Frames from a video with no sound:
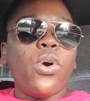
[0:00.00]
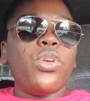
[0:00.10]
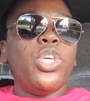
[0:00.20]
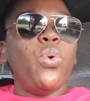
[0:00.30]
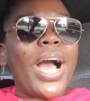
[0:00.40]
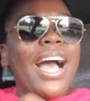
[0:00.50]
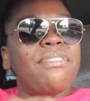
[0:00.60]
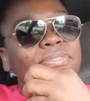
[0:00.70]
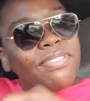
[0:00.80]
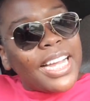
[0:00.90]
You
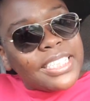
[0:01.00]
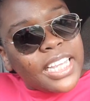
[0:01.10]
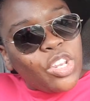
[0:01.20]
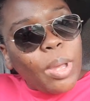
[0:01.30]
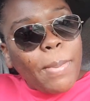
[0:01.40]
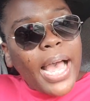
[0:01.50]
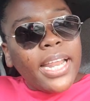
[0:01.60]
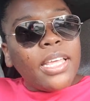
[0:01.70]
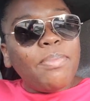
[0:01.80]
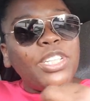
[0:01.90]
have fat in your
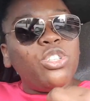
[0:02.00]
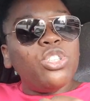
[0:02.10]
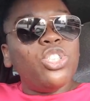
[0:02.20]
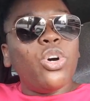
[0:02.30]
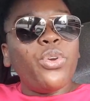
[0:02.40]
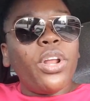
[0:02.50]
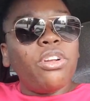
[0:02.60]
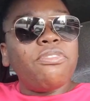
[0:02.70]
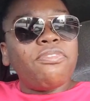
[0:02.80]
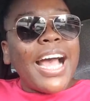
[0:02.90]
body, but you're
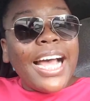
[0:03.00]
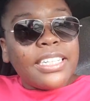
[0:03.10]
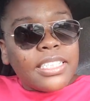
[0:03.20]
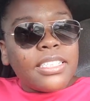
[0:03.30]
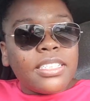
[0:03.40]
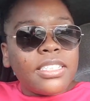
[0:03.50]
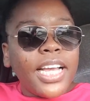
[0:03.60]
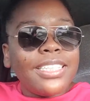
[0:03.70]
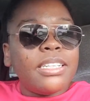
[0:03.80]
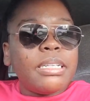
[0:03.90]
not fat.
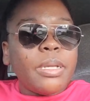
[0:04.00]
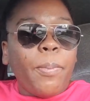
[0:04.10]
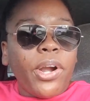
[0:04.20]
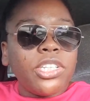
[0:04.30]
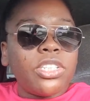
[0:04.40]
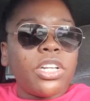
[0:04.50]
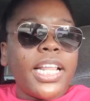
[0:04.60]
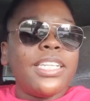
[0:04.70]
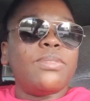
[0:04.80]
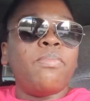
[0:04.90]
It's a person.
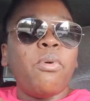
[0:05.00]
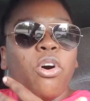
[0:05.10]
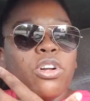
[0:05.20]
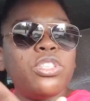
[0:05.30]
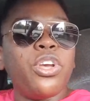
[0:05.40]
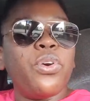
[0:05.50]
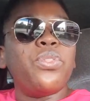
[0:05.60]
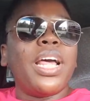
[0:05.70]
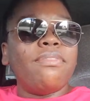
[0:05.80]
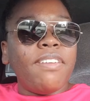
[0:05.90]
There's more to
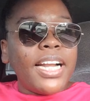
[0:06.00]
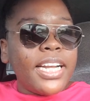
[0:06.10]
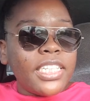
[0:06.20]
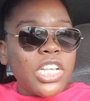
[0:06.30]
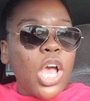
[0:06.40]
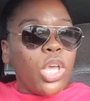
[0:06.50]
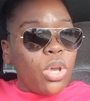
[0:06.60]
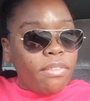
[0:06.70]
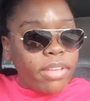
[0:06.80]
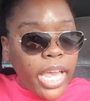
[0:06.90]
you than fatness.
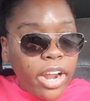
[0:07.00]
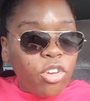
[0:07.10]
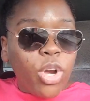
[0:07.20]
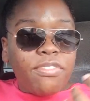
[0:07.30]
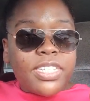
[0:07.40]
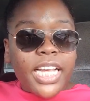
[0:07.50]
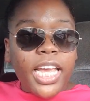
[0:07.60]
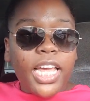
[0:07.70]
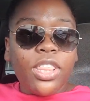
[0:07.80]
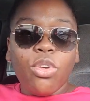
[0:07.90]
You have hair, you have
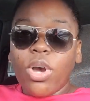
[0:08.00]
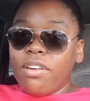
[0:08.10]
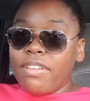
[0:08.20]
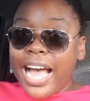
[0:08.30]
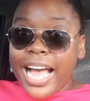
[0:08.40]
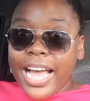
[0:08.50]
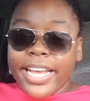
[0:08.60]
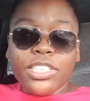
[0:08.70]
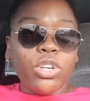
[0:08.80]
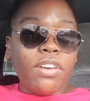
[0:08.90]
teeth, you have
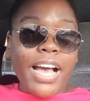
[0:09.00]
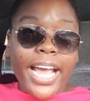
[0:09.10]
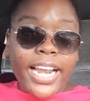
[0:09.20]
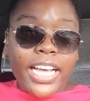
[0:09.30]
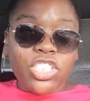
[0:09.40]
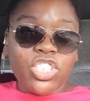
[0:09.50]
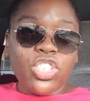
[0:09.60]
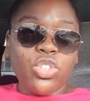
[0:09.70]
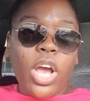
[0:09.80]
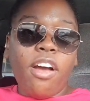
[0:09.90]
eyes, you have
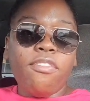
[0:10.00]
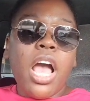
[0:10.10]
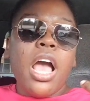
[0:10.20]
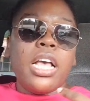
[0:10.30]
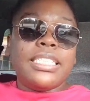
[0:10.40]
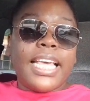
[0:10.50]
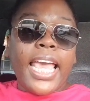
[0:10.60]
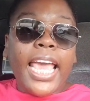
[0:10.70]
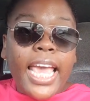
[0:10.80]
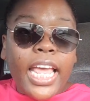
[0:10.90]
eyelashes, you have
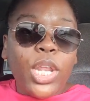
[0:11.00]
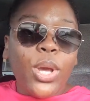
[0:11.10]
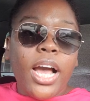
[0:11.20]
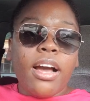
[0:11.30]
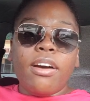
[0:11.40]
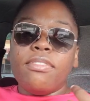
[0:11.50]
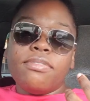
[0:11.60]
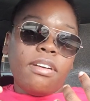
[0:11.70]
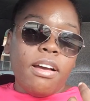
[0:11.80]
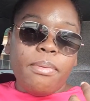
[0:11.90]
skin, you have